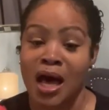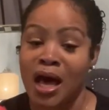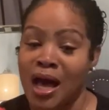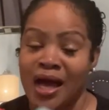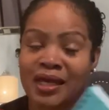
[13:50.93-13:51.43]

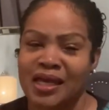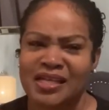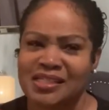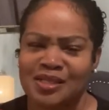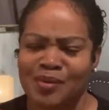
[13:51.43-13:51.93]
I can't
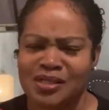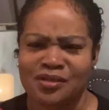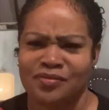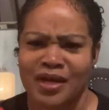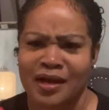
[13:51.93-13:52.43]
see
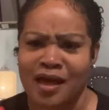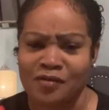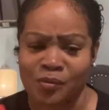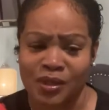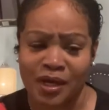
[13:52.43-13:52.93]
myself not having
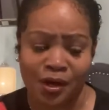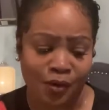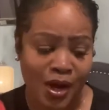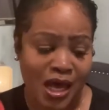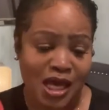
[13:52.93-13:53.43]
one now.
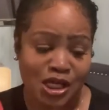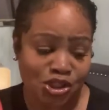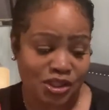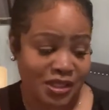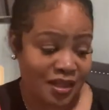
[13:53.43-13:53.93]
It's
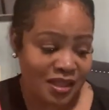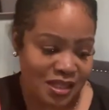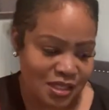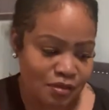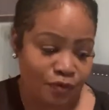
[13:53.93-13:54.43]
just that
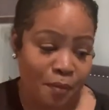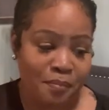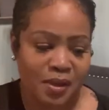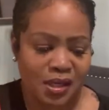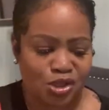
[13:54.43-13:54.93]
this for
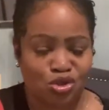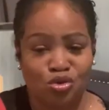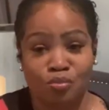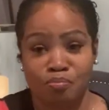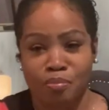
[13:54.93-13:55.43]
me is
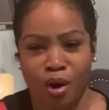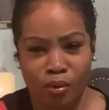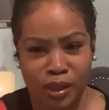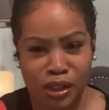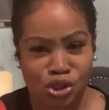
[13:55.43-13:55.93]
too
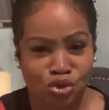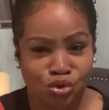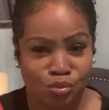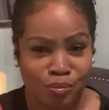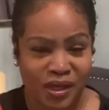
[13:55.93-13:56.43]
bulky, it's
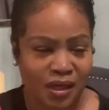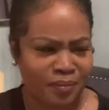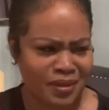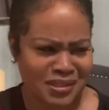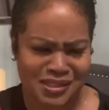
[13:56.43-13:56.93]
too big,
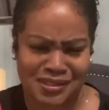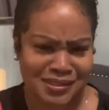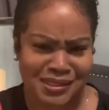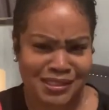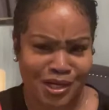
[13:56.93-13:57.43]
plus
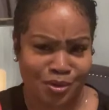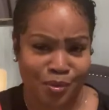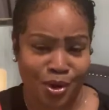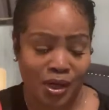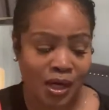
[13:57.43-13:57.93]
it's tearing
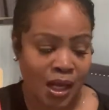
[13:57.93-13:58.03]
apart.